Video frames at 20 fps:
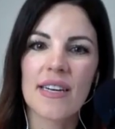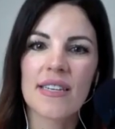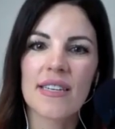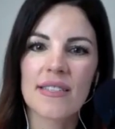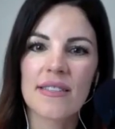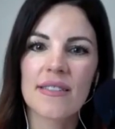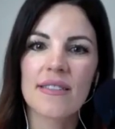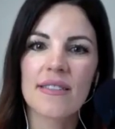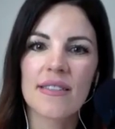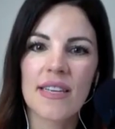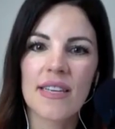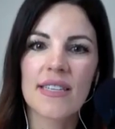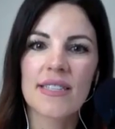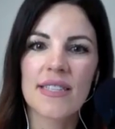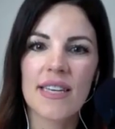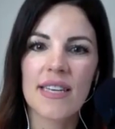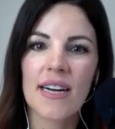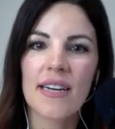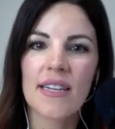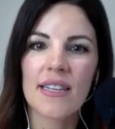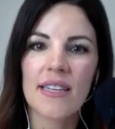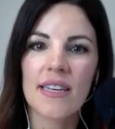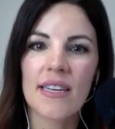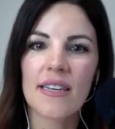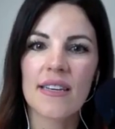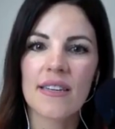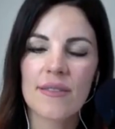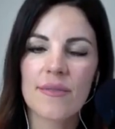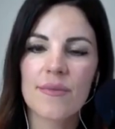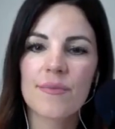Right. So knowing what I can actually do is
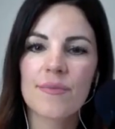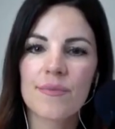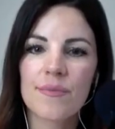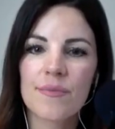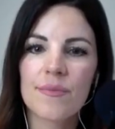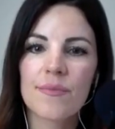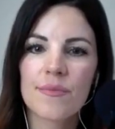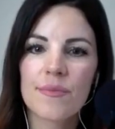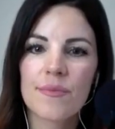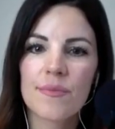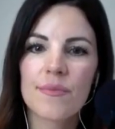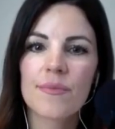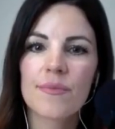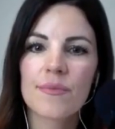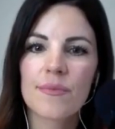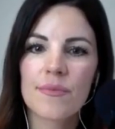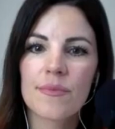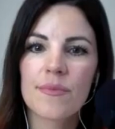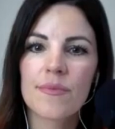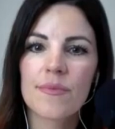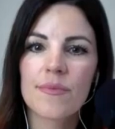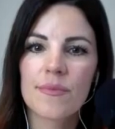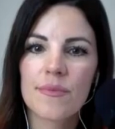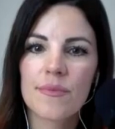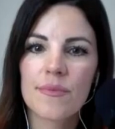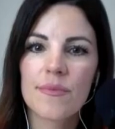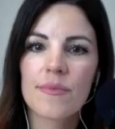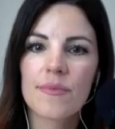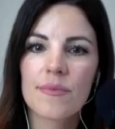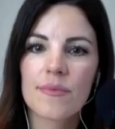realistic at
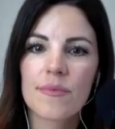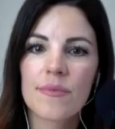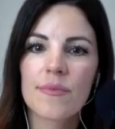10%.